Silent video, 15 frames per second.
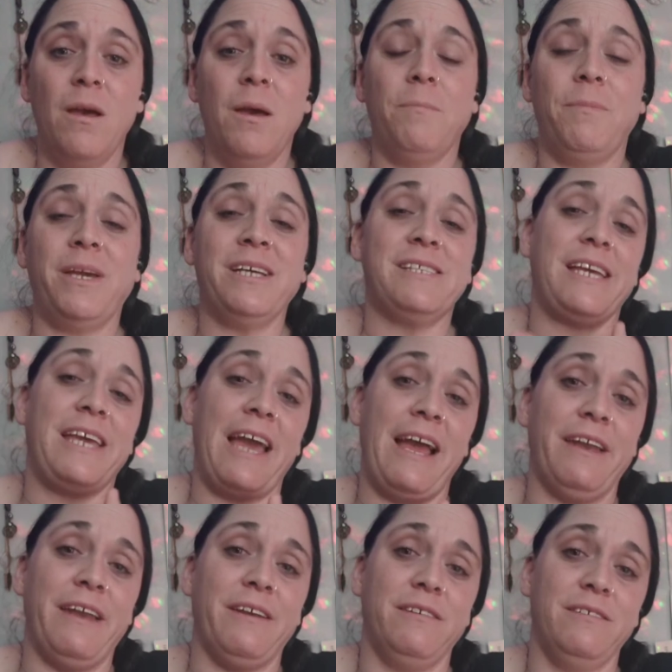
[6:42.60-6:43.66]
Because
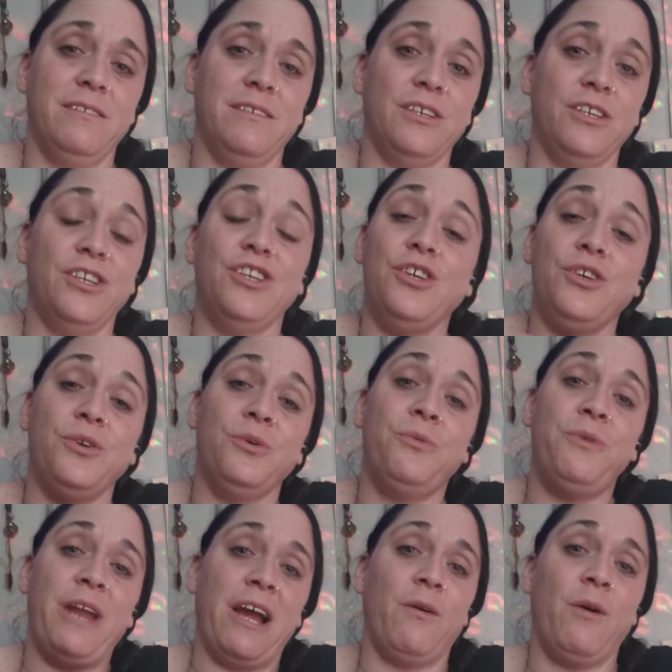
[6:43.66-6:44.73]
again, you
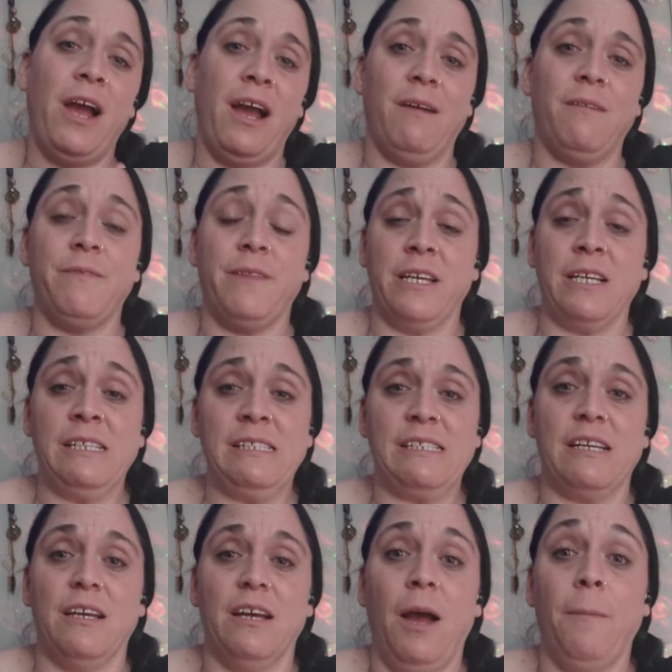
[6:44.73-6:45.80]
now have this
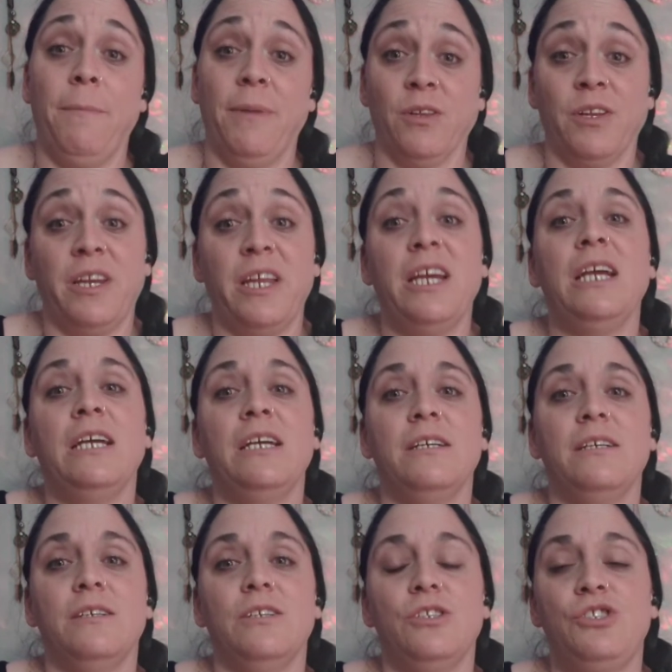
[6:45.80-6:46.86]
ability
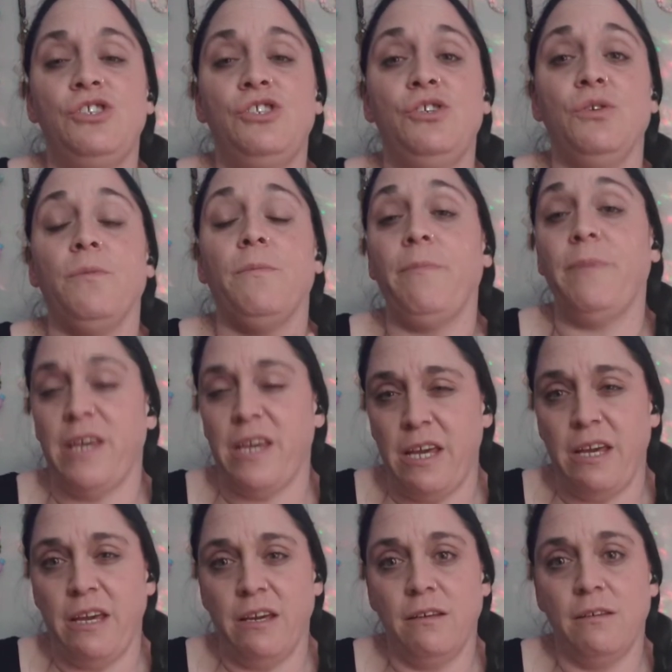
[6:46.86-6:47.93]
to
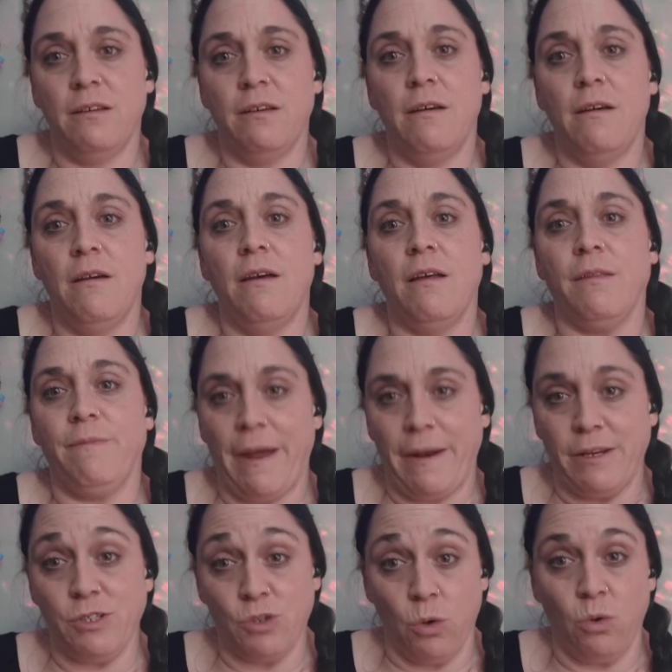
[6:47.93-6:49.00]
be that
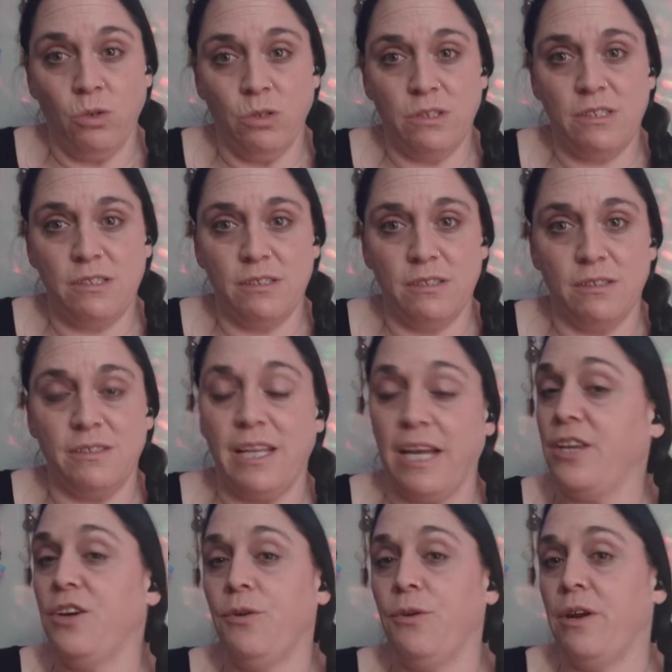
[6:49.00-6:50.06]
adult
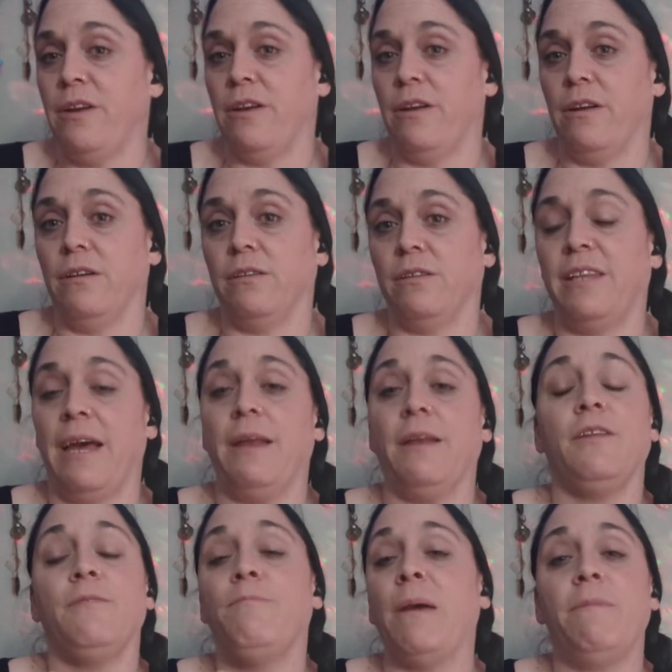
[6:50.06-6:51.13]
that
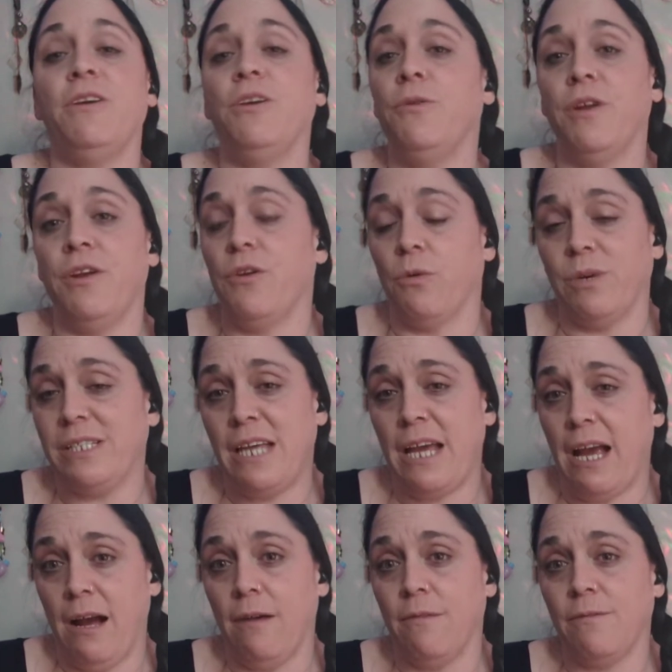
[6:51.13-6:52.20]
maybe you didn't always
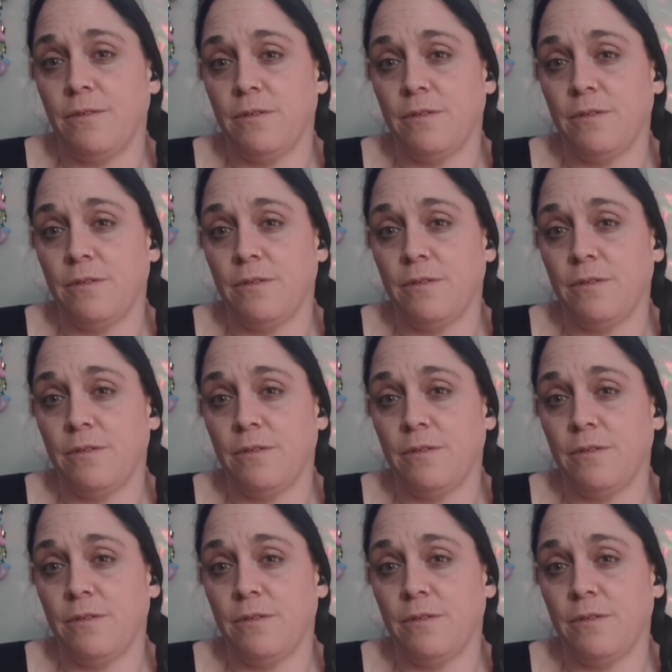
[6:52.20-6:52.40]
have.